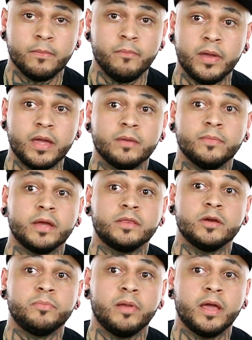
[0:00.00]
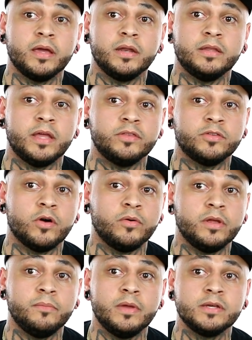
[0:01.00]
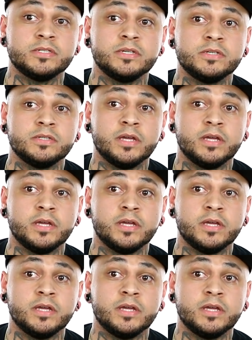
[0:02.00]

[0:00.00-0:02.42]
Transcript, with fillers: Bam, like, they're playing it. They throw it in mixes,